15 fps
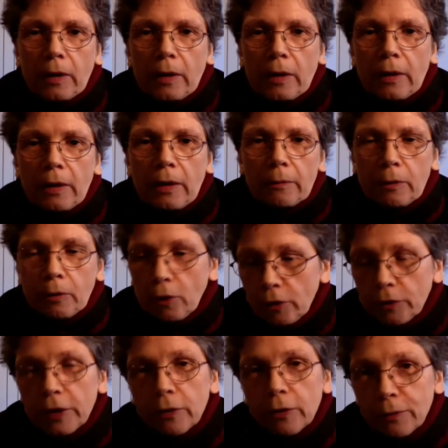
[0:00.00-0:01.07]
and
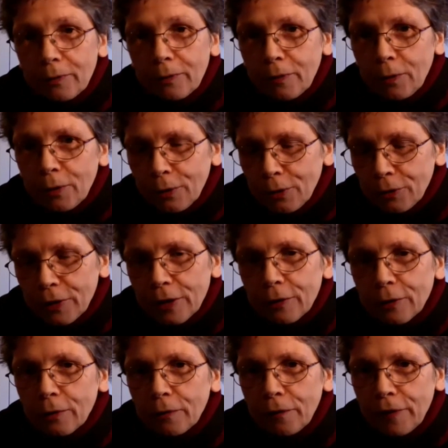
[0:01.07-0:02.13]
according
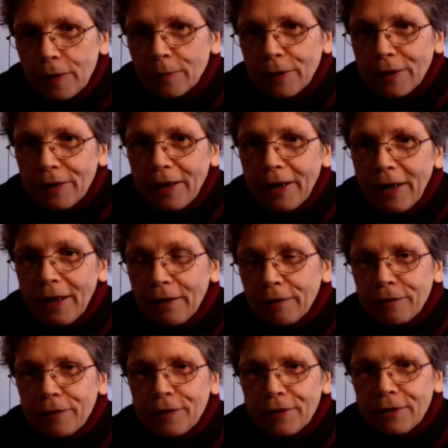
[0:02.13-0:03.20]
to the things that I have.
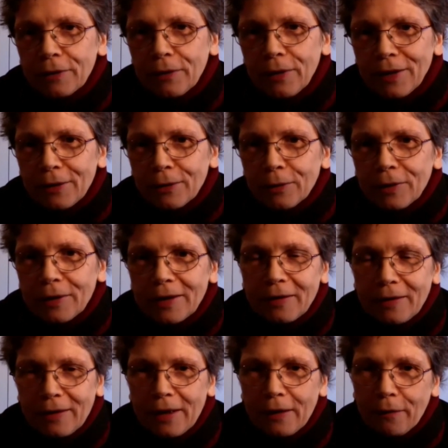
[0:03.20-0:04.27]
You know, I don't
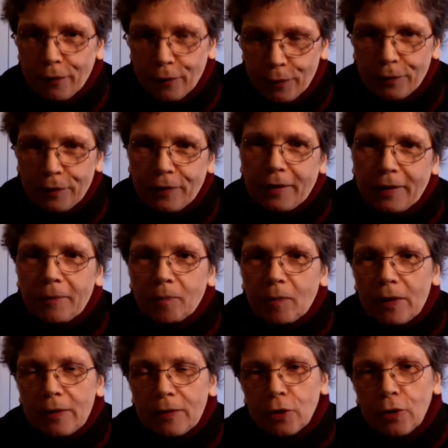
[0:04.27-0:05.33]
decide first.
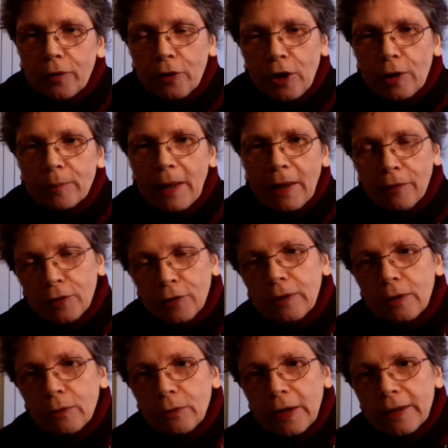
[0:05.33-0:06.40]
It just comes after
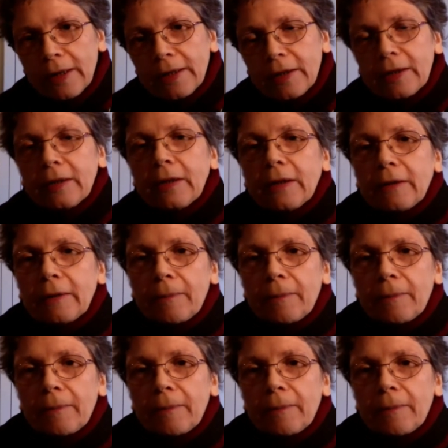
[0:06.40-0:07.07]
looking at it.